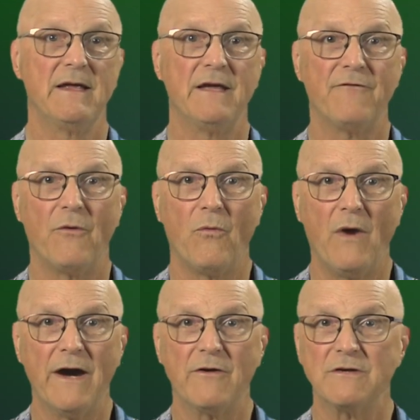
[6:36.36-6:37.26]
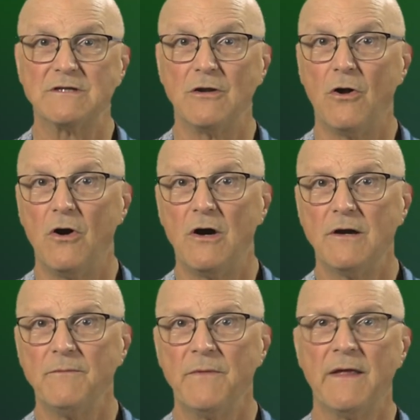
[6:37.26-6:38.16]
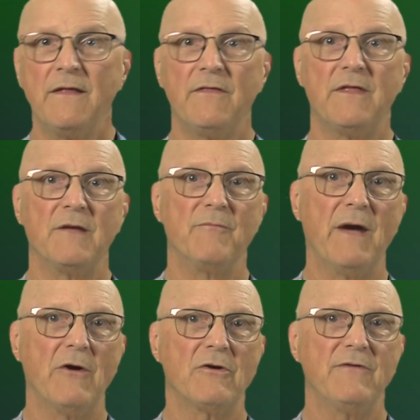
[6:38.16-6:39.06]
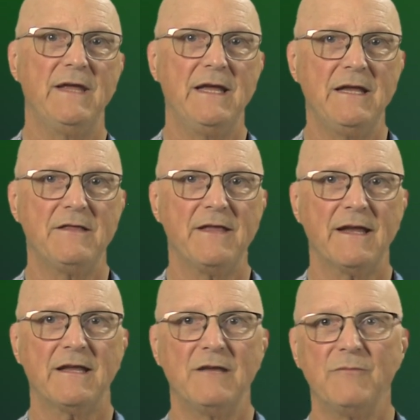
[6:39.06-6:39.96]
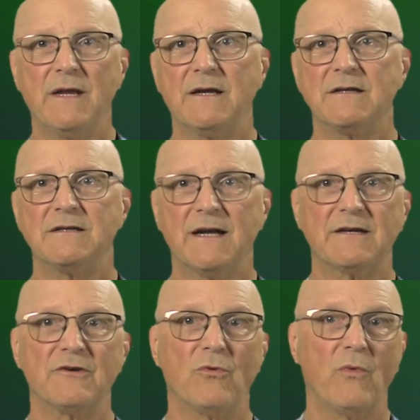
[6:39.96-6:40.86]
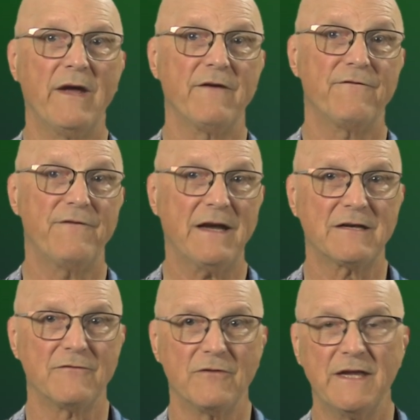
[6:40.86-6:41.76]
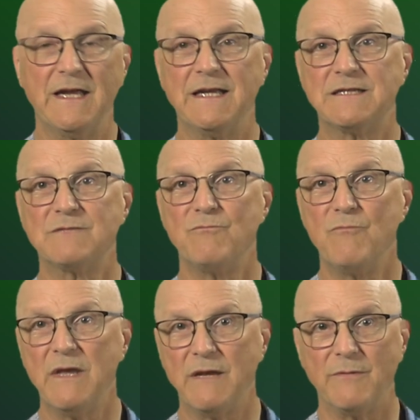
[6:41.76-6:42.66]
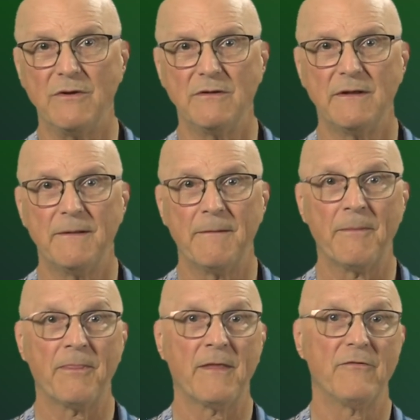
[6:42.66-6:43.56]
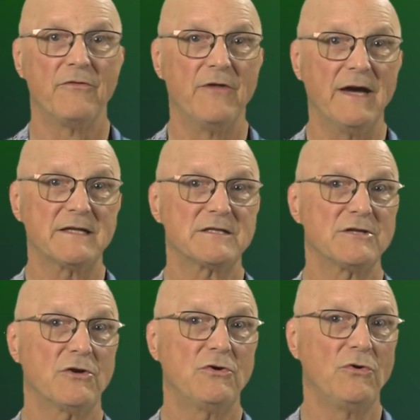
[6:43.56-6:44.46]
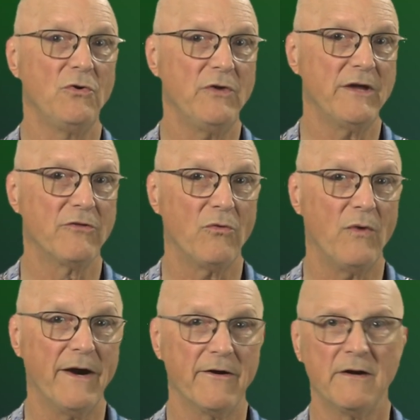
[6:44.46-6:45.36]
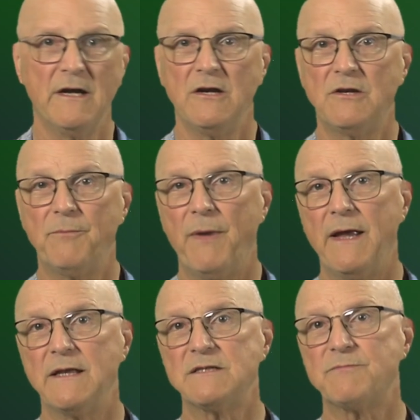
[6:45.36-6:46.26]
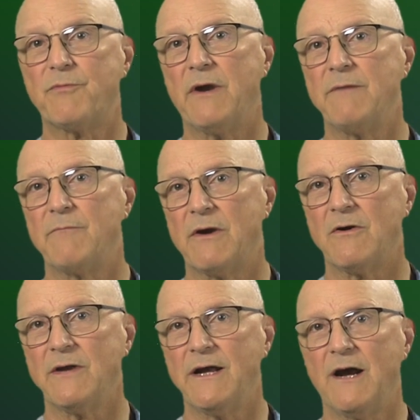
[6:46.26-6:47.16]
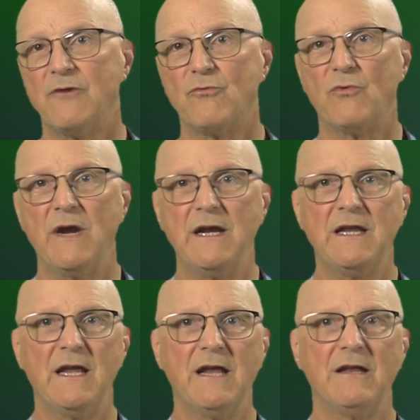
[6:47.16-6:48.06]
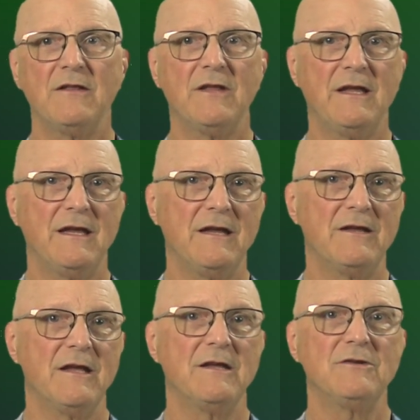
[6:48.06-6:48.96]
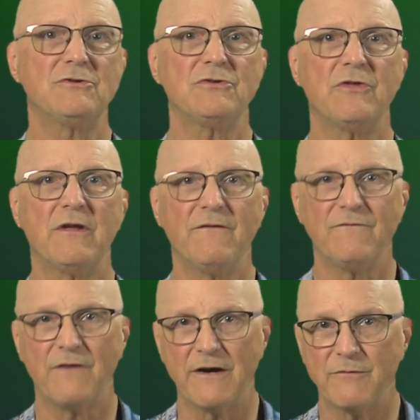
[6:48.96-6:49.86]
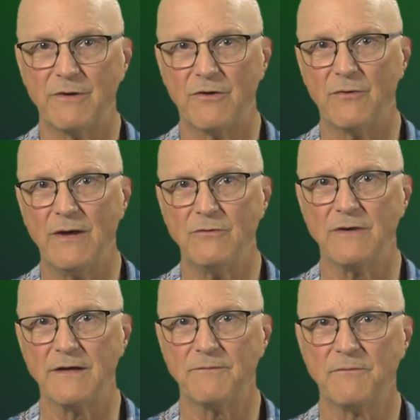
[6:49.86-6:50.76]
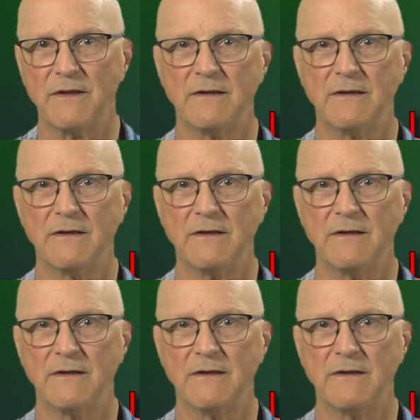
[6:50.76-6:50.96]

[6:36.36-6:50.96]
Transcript: If a wire is long, the amount of heat that can be conducted away effectively is minimal. Thus, the cooling of the wire depends primarily on radiating the heat into the environment around it.